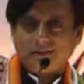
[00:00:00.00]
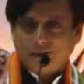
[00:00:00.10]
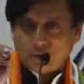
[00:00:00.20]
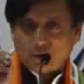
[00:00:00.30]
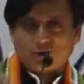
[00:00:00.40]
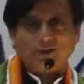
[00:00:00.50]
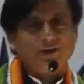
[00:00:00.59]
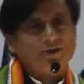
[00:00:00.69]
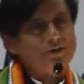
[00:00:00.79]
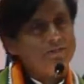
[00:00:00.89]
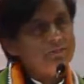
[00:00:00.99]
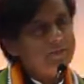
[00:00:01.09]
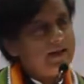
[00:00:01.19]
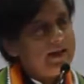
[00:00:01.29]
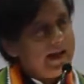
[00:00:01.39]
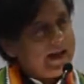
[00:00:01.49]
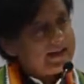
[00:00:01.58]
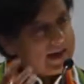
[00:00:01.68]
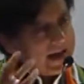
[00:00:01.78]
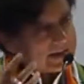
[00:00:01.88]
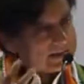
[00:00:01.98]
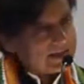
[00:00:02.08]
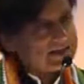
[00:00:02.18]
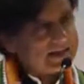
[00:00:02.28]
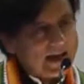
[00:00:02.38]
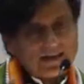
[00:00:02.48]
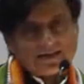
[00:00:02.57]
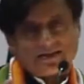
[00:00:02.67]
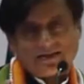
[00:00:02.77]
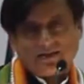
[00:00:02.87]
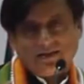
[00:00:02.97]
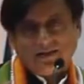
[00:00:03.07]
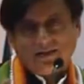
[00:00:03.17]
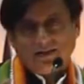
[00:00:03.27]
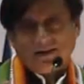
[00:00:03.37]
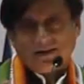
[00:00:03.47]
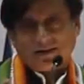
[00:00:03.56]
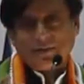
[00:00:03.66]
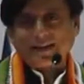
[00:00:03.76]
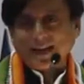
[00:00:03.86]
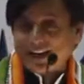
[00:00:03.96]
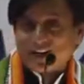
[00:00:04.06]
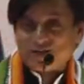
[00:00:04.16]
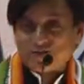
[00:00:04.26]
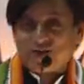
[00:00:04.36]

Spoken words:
in your college and understand the mechanics of